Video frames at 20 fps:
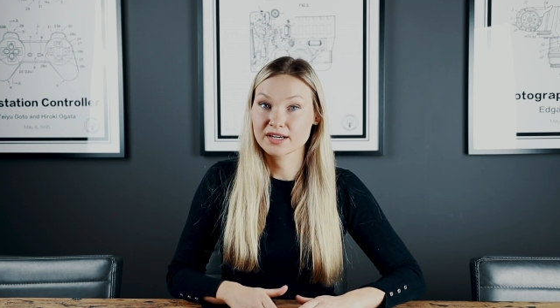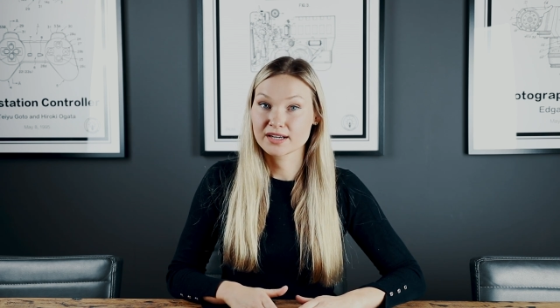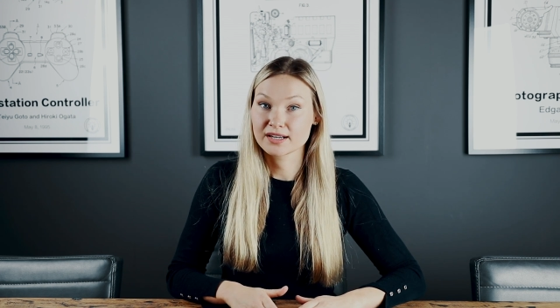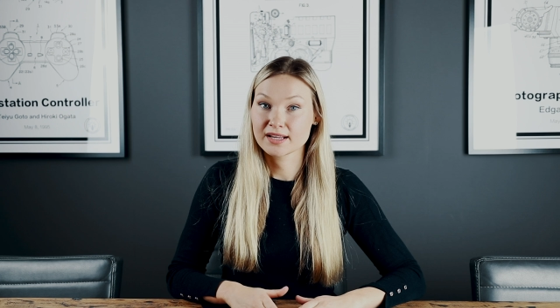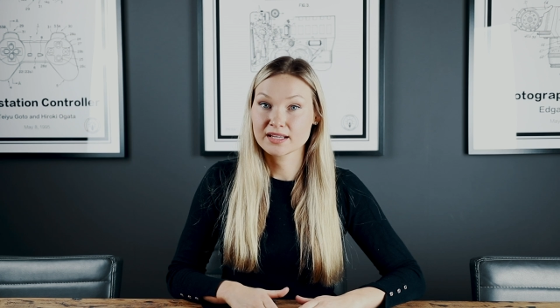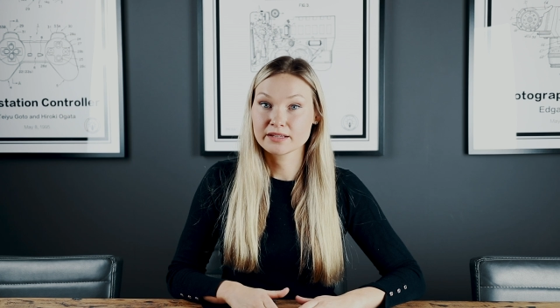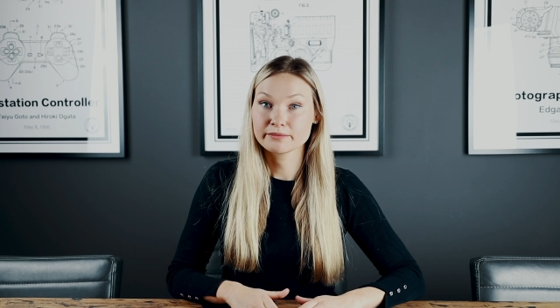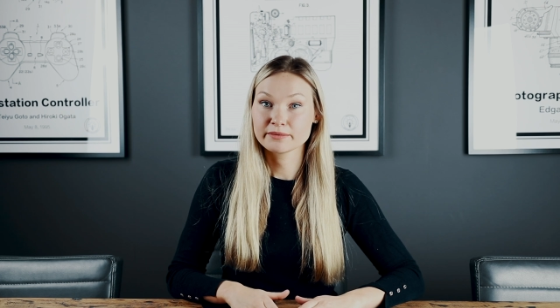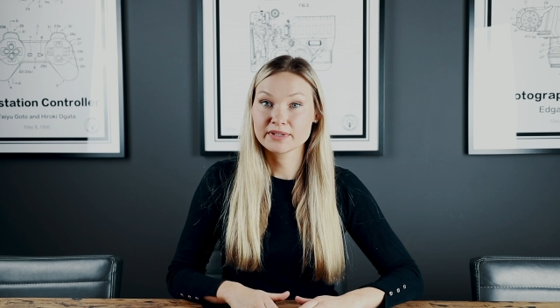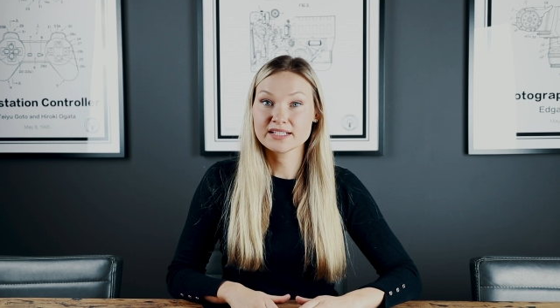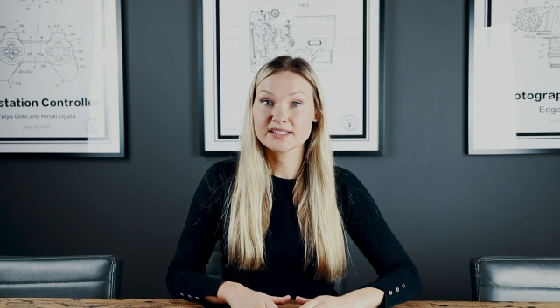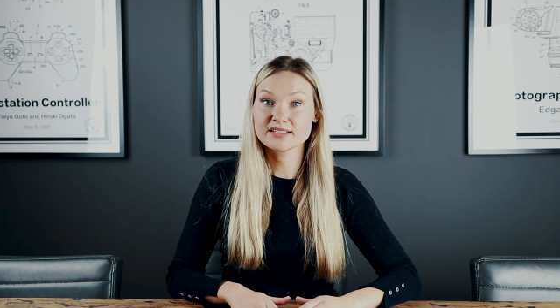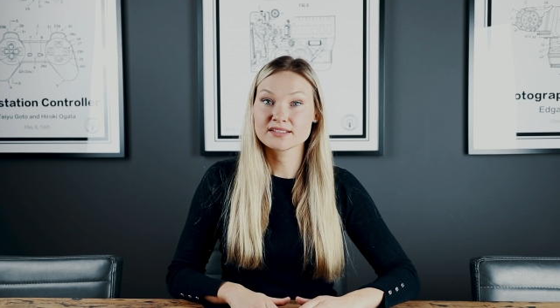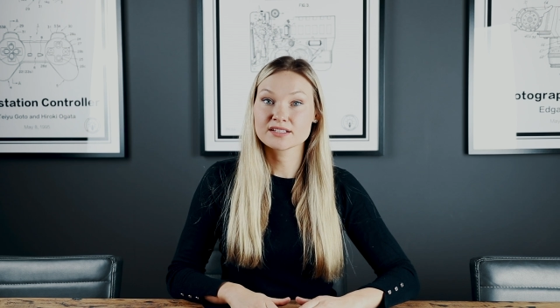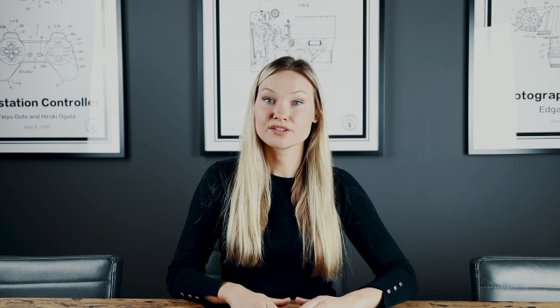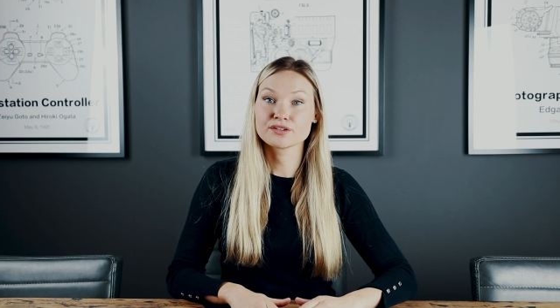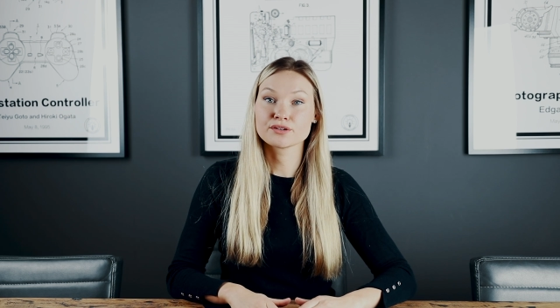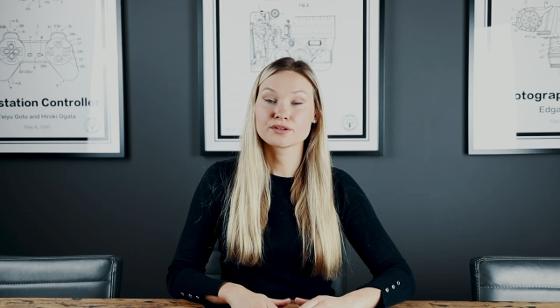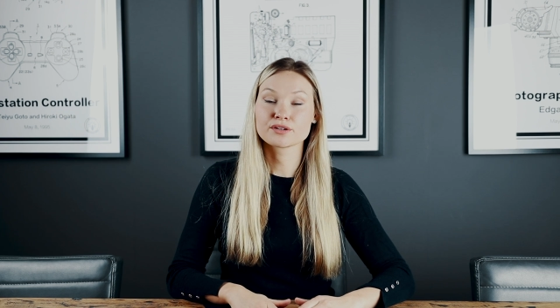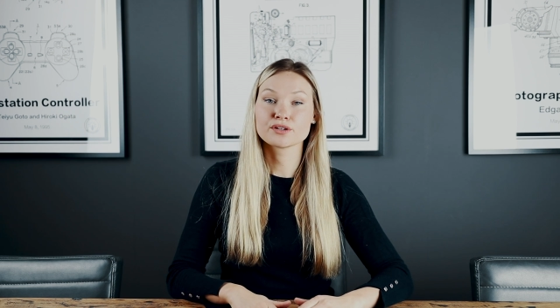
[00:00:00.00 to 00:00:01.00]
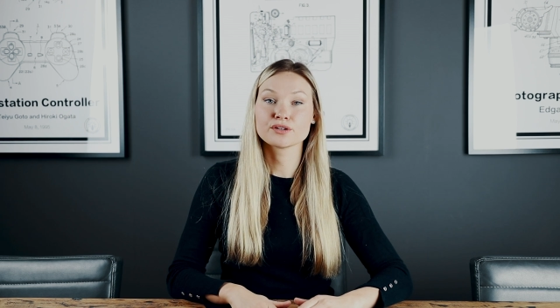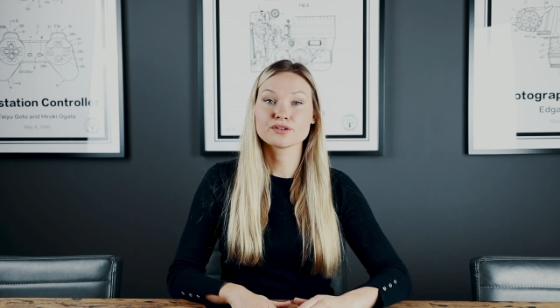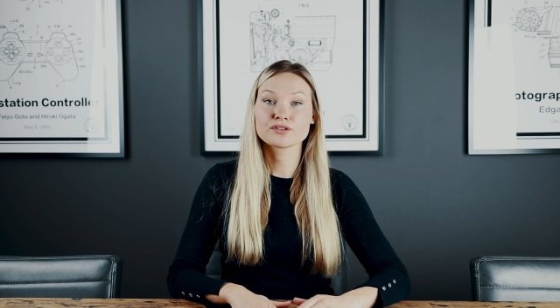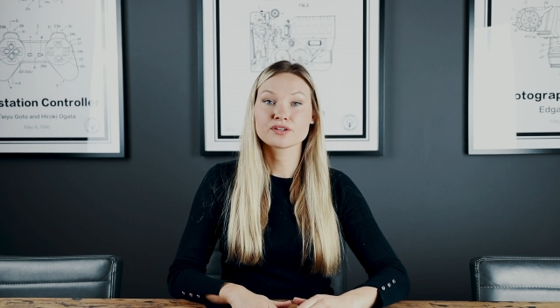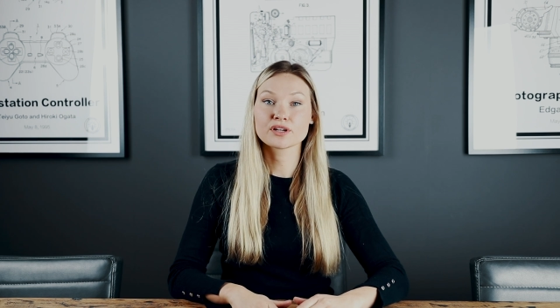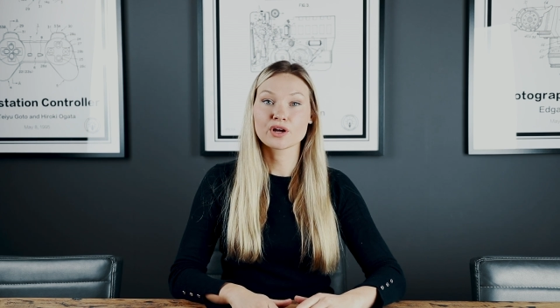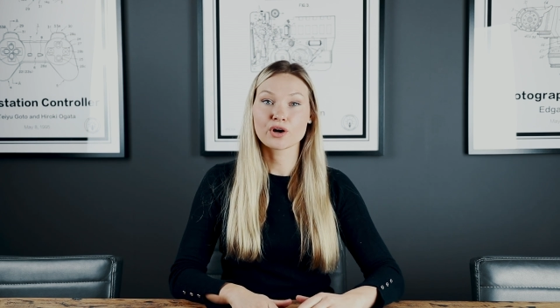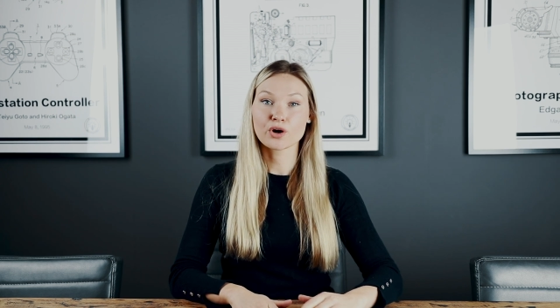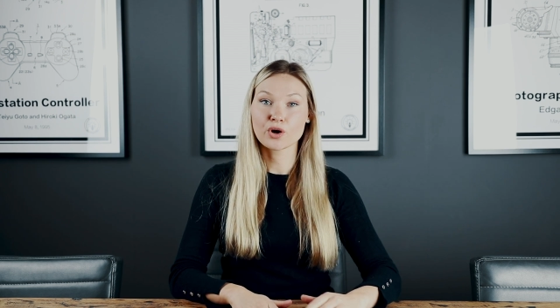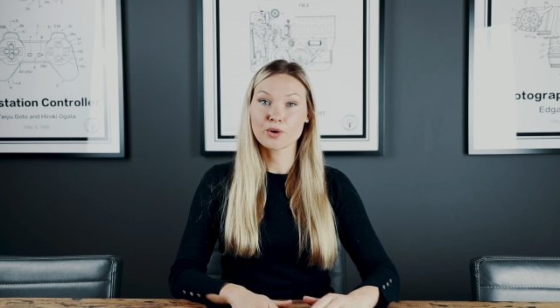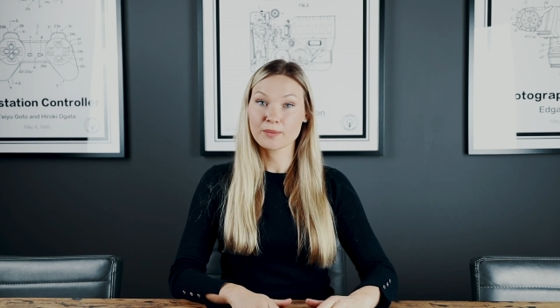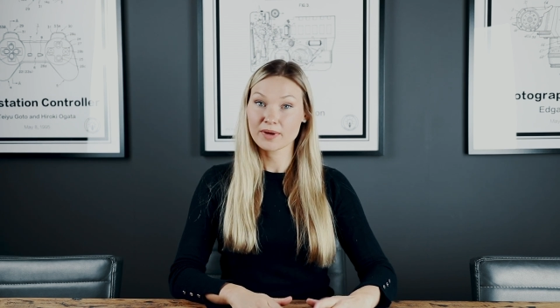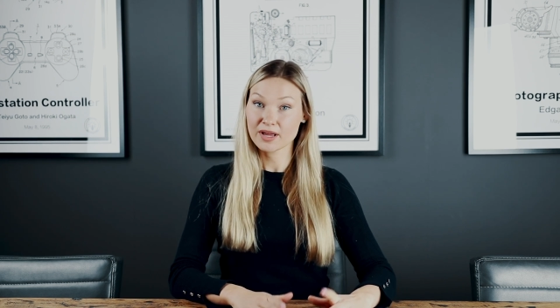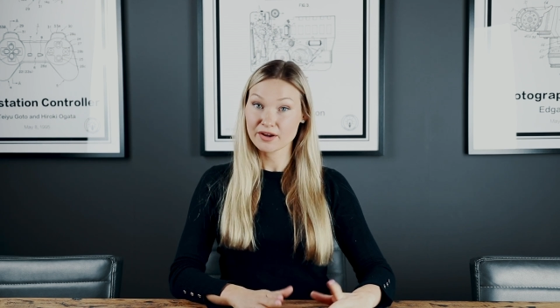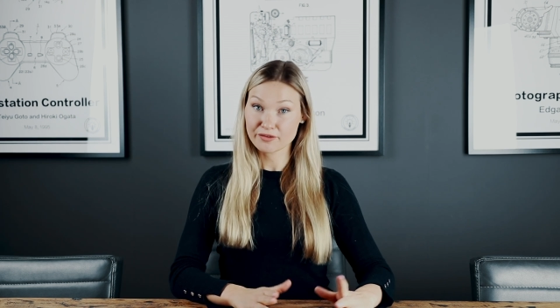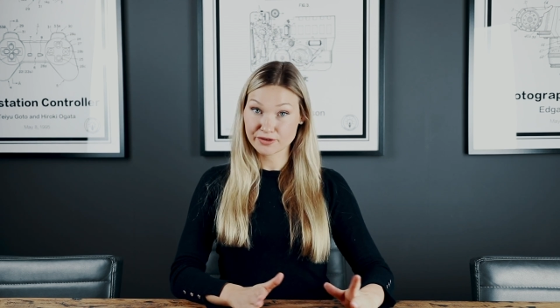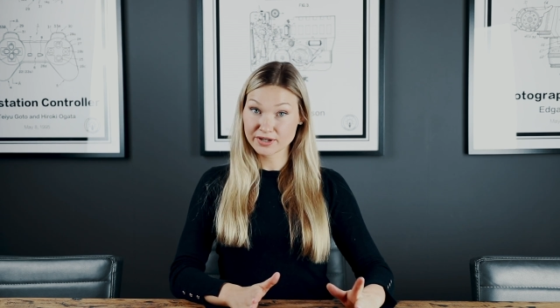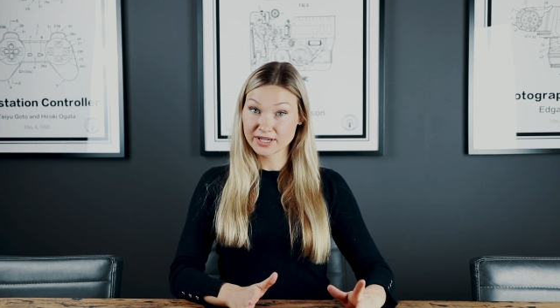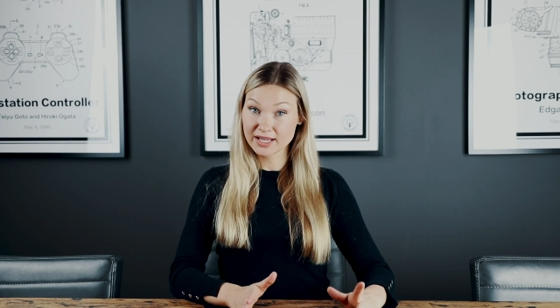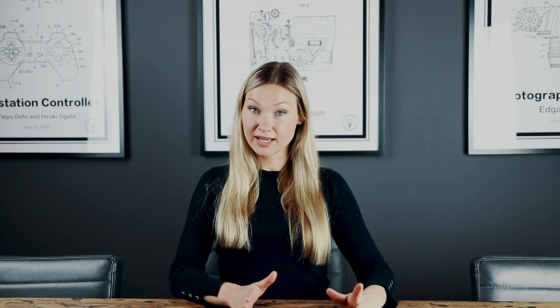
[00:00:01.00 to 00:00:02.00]
airline means that you're usually home
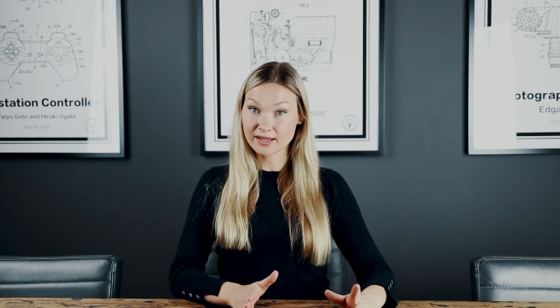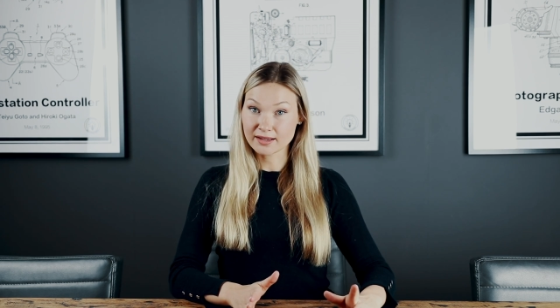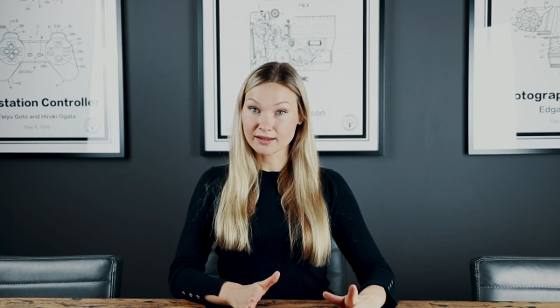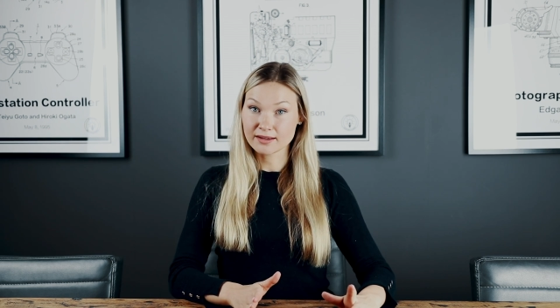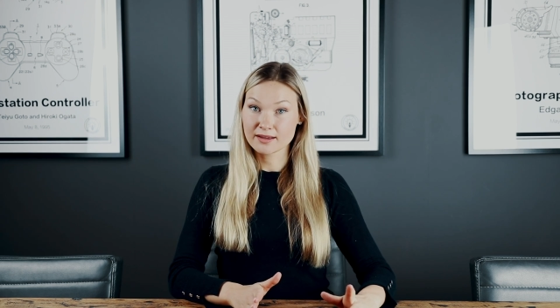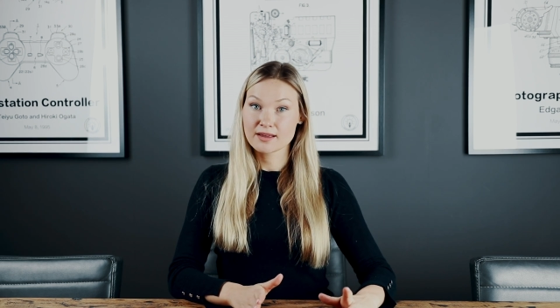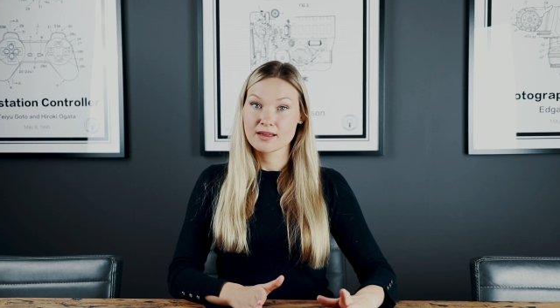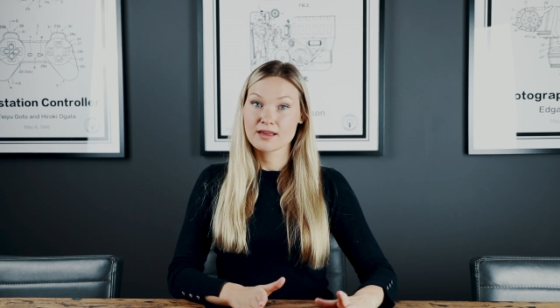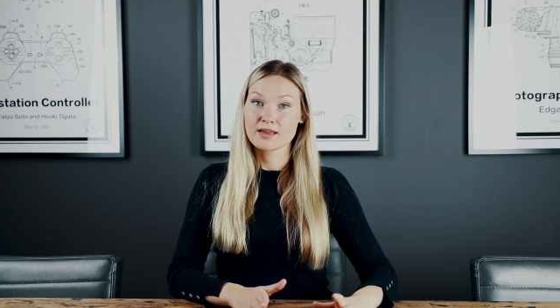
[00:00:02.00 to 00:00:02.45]
every day.